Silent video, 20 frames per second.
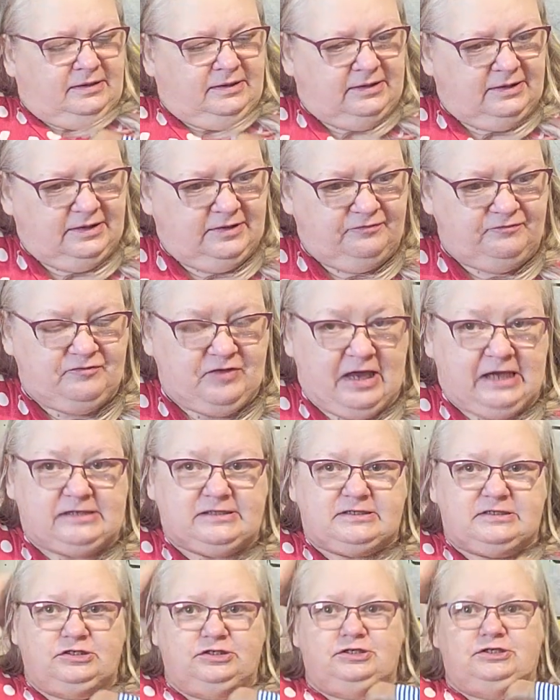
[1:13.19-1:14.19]
Oh,
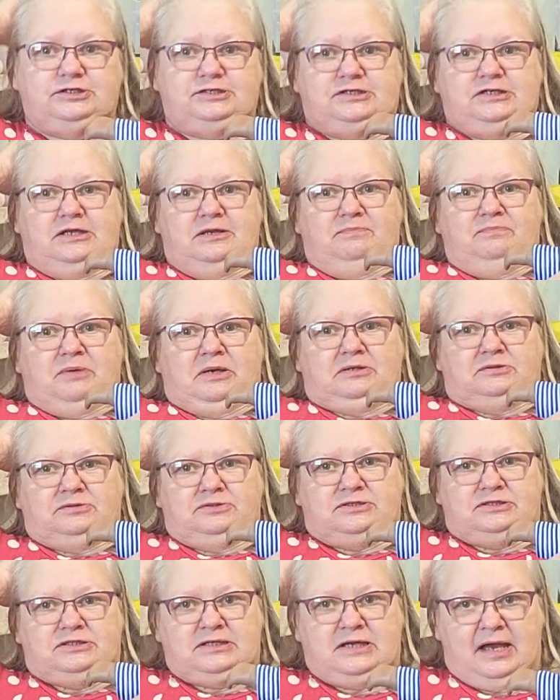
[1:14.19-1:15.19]
fasten your
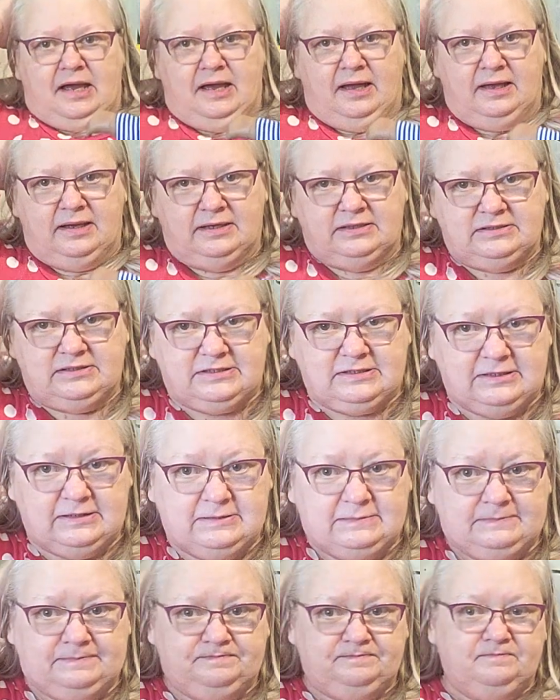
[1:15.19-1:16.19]
seatbelts, guys.
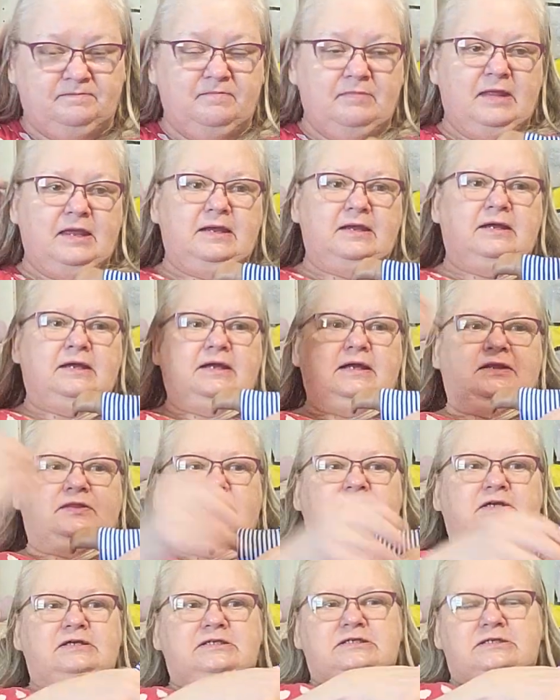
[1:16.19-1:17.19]

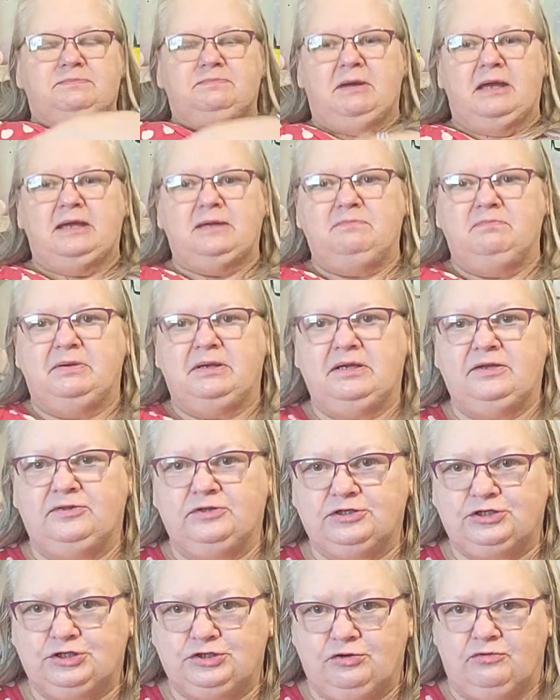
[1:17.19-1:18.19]
This may be
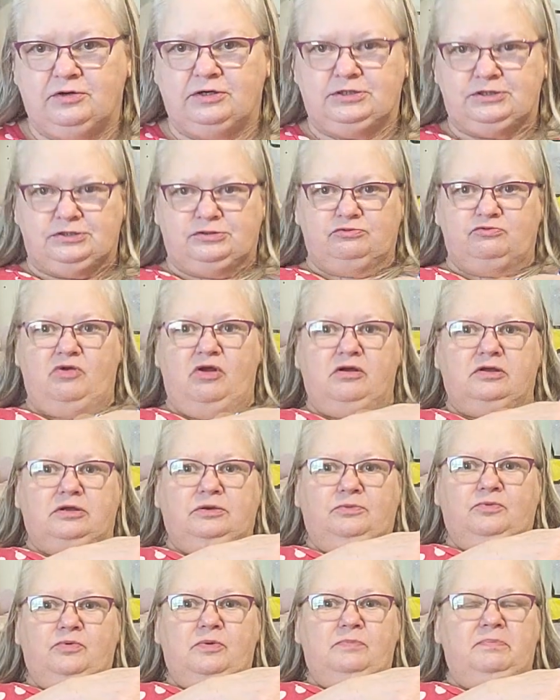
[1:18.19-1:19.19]
the shortest
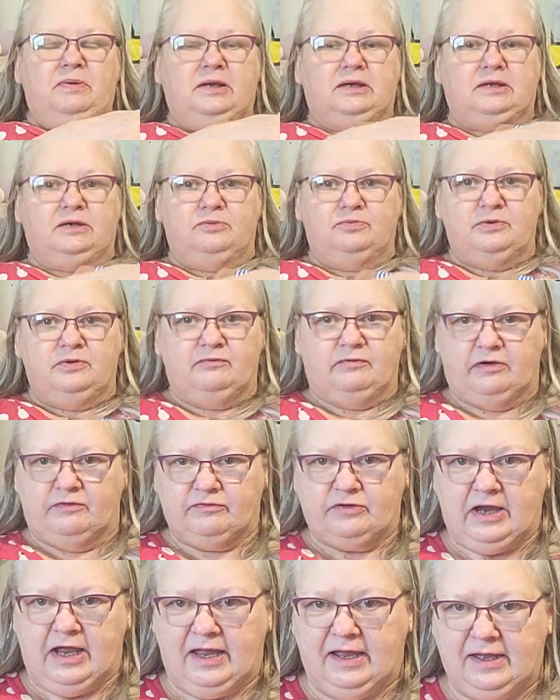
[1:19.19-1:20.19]
Rocking Rebecca we've
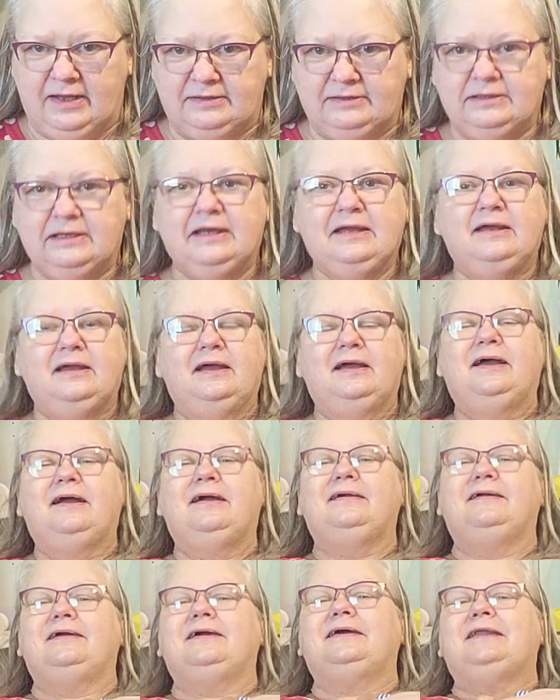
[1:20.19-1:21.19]
ever had.
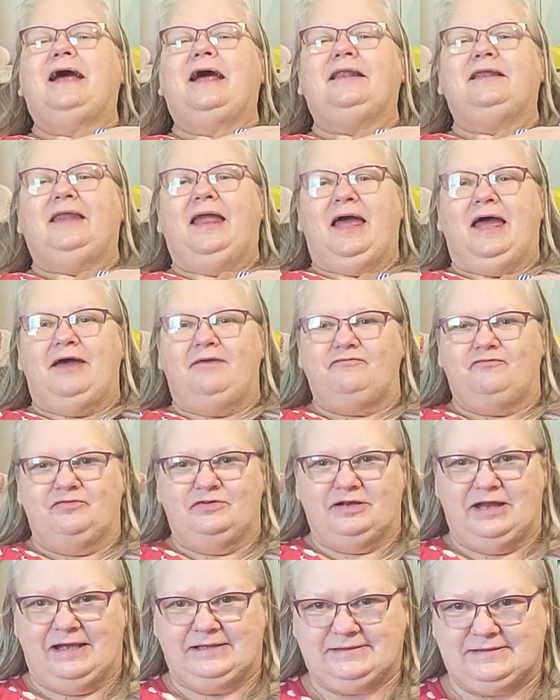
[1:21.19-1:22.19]
And I laugh
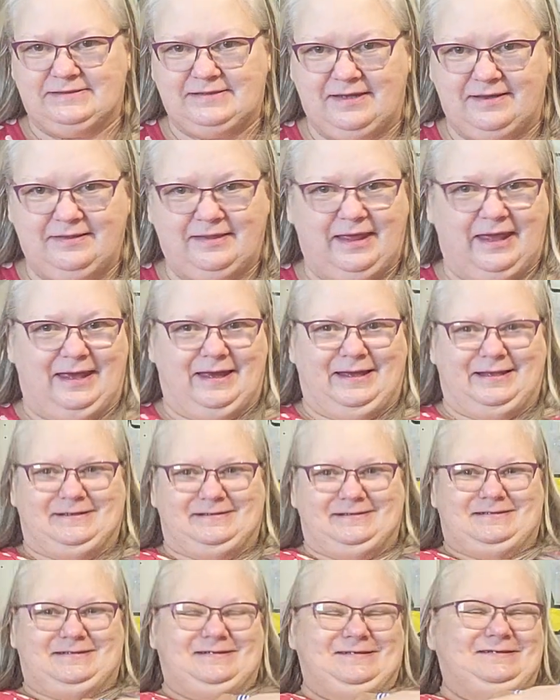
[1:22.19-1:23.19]
when I say
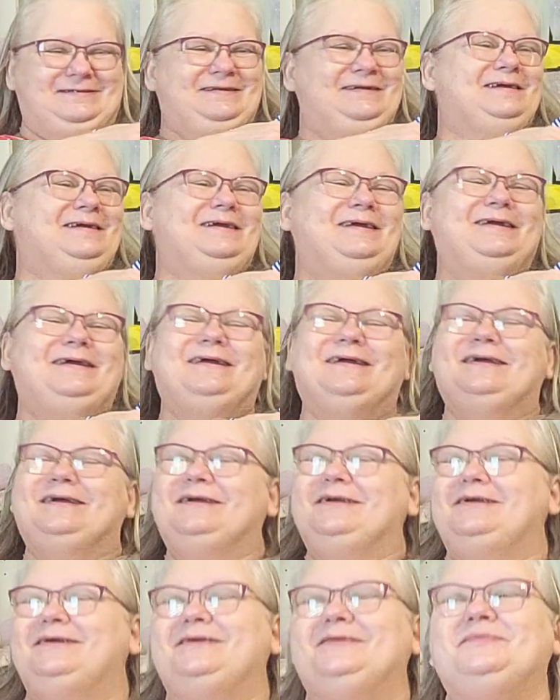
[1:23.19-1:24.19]
that.
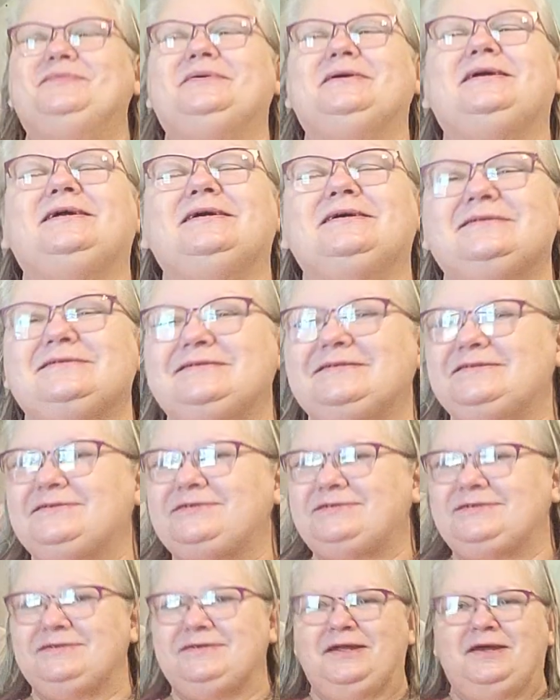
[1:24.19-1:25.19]
because
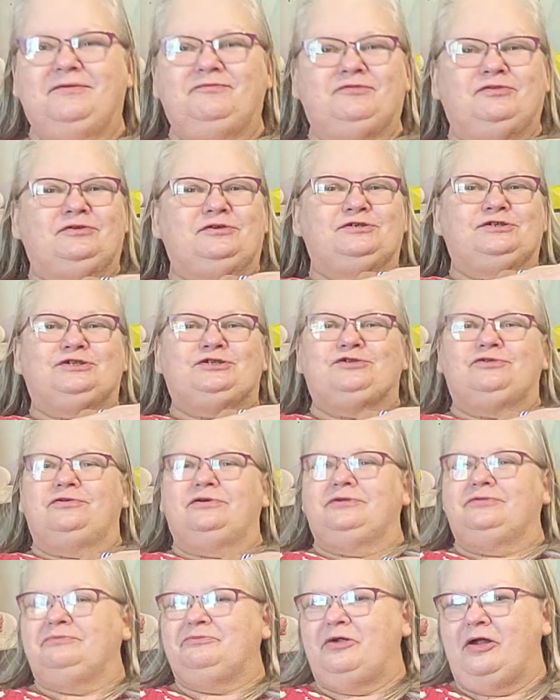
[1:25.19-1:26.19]
it's never a
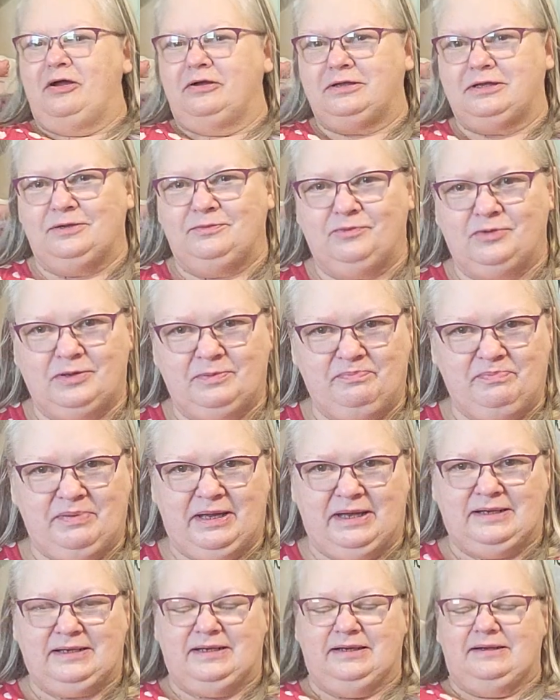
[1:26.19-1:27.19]
short. Rocking with
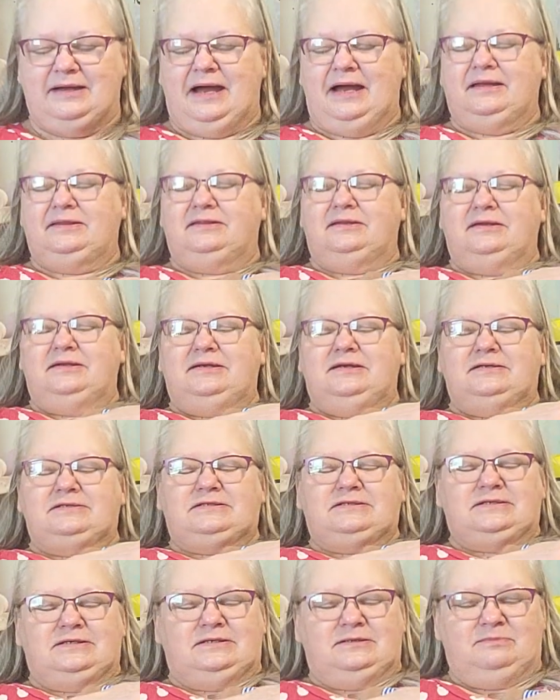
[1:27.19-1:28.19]
Becca, I think
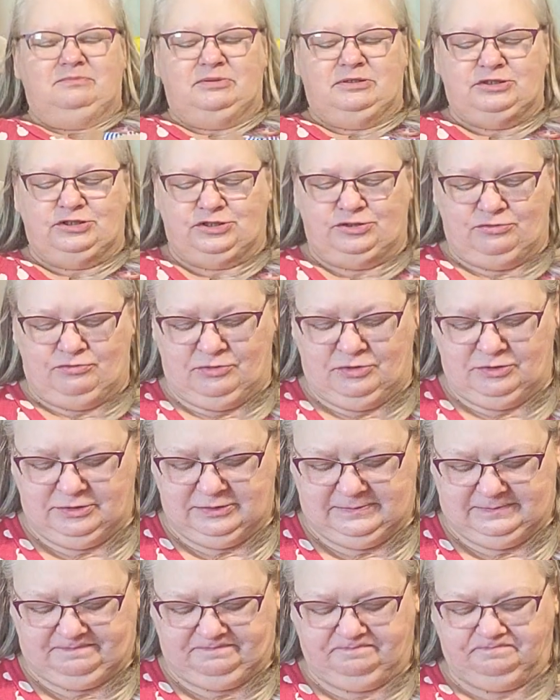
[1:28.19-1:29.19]
it's going to be
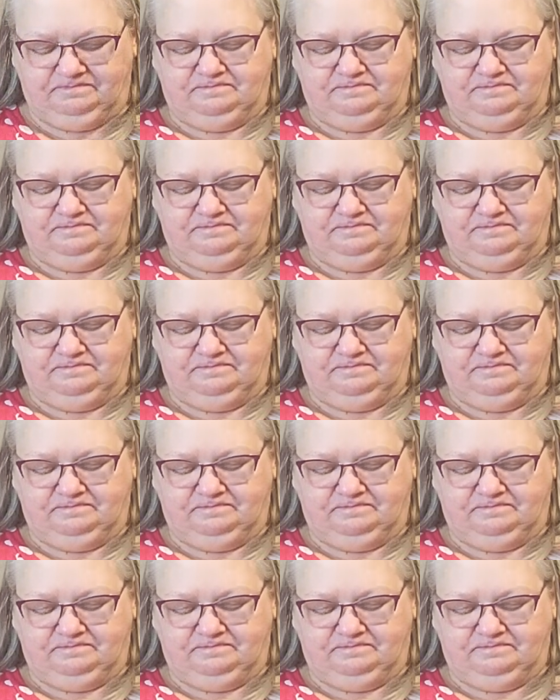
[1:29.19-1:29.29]
short.